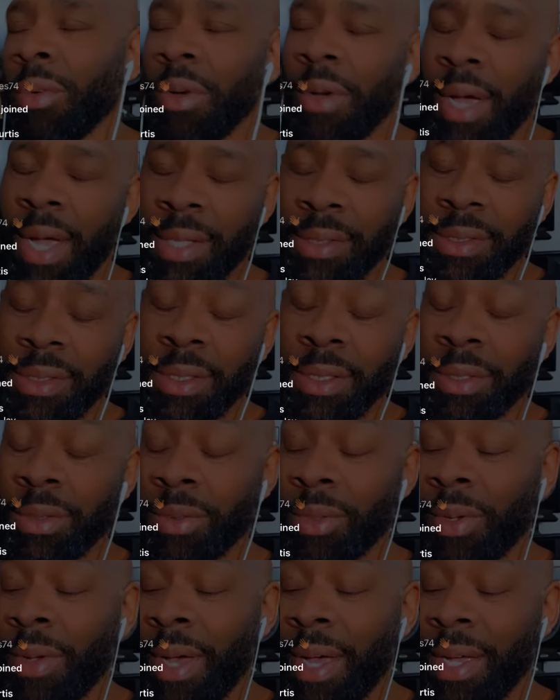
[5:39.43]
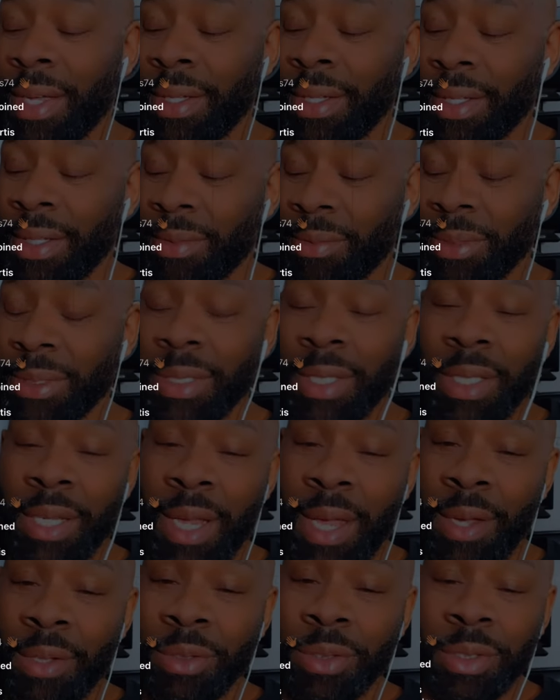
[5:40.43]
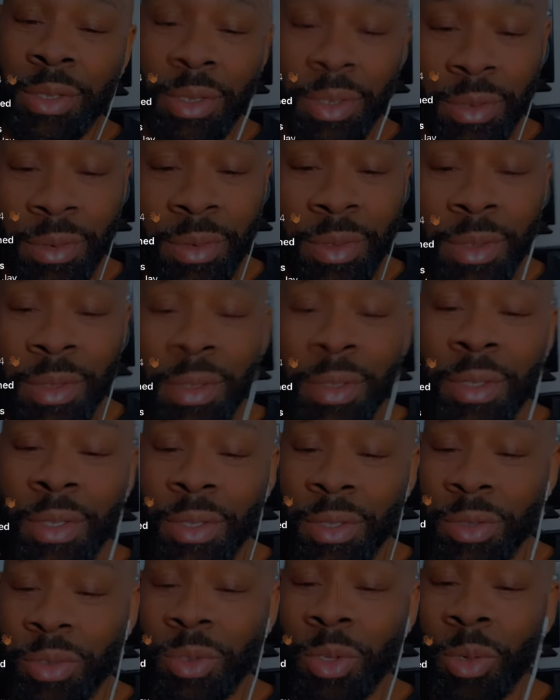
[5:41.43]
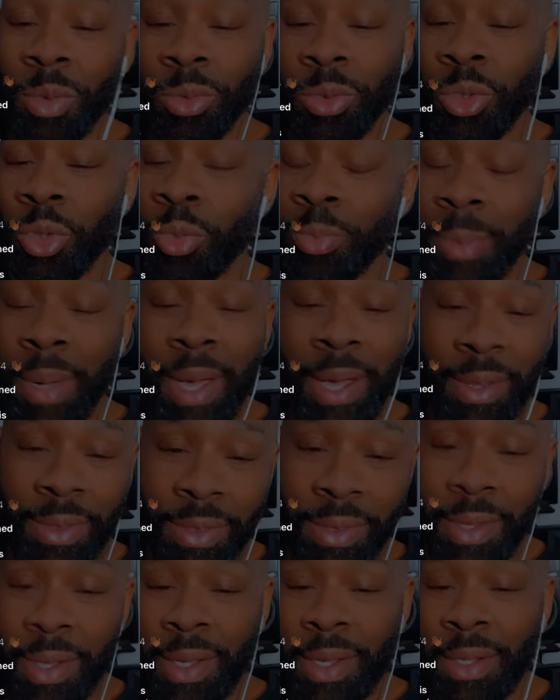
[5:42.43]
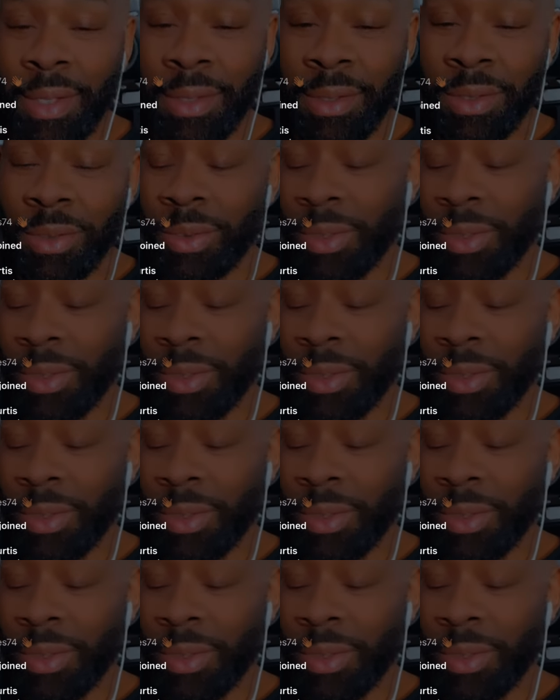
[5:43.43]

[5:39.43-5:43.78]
well, actually, you know, I was allowed to, you know, do my thing.